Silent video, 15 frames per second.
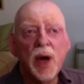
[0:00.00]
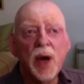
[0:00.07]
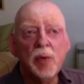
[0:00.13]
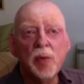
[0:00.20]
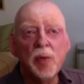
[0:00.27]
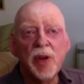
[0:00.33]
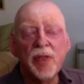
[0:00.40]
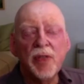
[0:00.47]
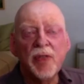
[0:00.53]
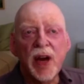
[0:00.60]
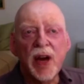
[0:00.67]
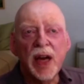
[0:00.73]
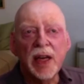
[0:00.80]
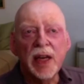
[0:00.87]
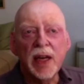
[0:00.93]
probably
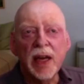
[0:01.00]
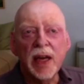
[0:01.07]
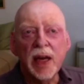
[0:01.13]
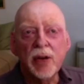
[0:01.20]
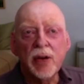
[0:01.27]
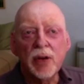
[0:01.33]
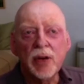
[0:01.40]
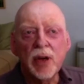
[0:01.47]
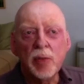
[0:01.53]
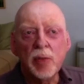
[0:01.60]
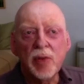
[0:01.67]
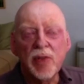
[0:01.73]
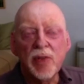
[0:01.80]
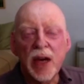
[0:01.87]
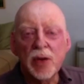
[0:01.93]
finding out a
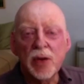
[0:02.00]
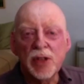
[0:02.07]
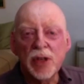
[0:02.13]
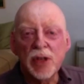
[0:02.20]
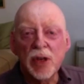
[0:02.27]
couple of hours